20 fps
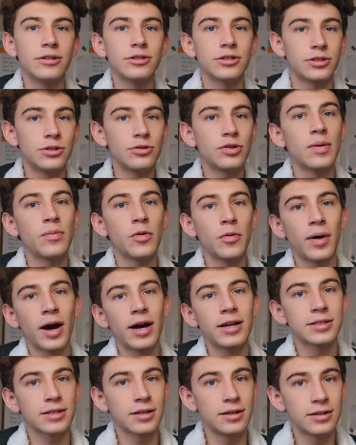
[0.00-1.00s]
Just do keep in
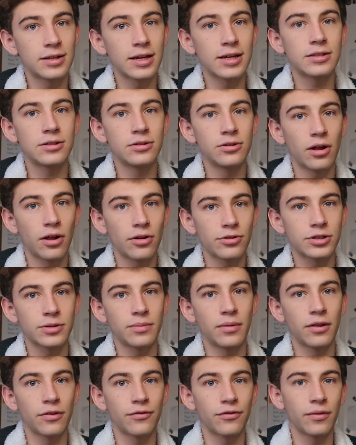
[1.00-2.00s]
mind it's going to take $2
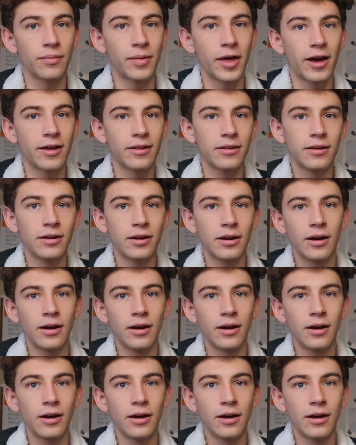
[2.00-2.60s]
a month from that.